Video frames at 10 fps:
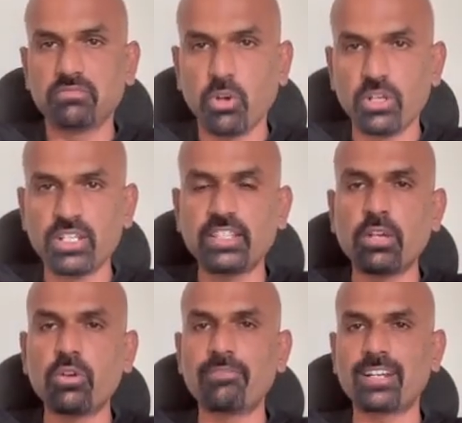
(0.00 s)
holders, they
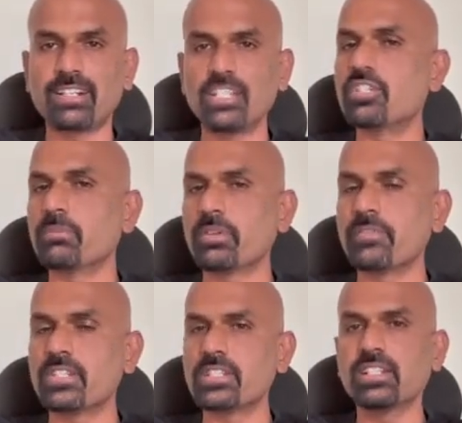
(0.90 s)
go for a teaching
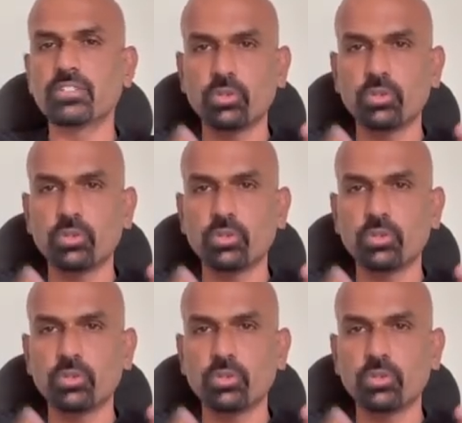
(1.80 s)
profession.